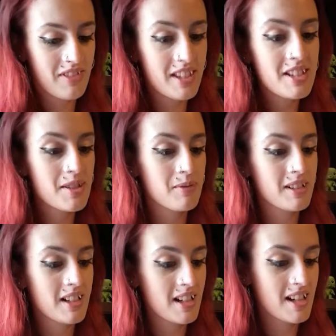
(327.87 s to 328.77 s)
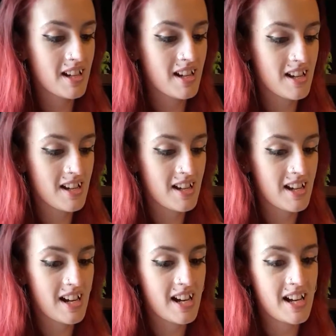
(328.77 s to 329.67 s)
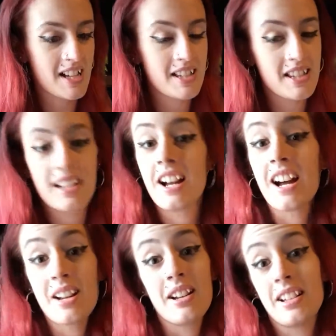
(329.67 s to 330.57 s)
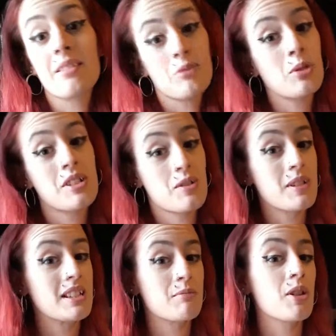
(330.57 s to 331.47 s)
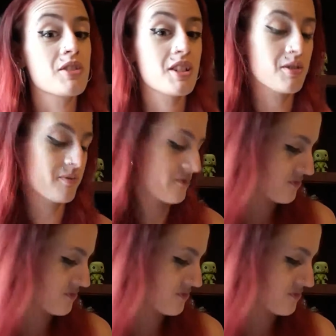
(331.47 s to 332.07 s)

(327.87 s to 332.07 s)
This one has, I am going to read them all to you.